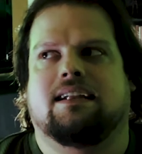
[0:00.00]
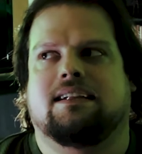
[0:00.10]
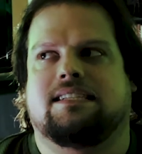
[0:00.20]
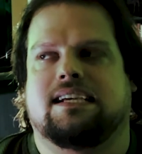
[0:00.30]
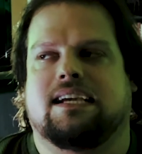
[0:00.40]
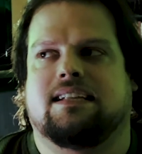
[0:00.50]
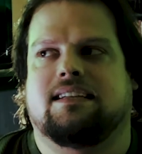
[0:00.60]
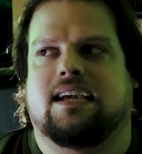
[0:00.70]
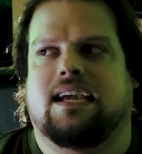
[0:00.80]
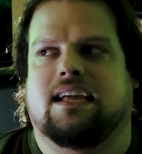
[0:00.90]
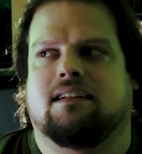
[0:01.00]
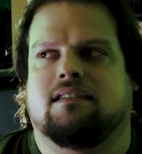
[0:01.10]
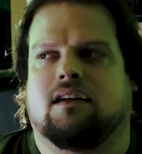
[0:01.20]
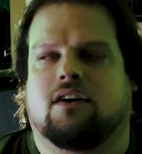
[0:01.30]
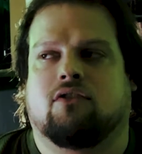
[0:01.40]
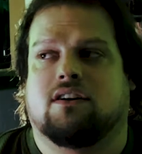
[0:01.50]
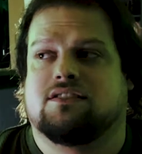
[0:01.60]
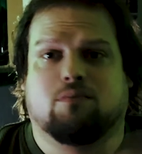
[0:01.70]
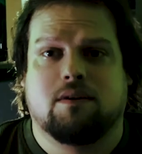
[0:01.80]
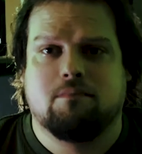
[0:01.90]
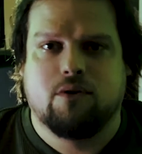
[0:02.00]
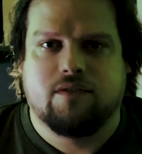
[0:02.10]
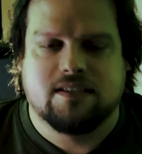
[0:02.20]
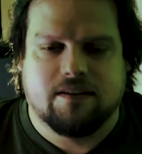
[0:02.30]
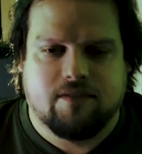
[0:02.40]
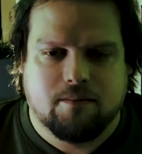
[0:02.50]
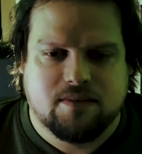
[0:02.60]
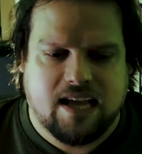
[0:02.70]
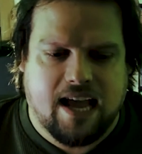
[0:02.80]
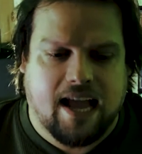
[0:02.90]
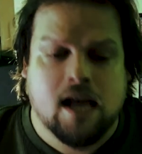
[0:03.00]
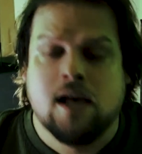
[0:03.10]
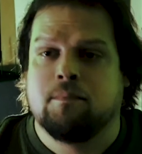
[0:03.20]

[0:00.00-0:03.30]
did in across three movies of them saying,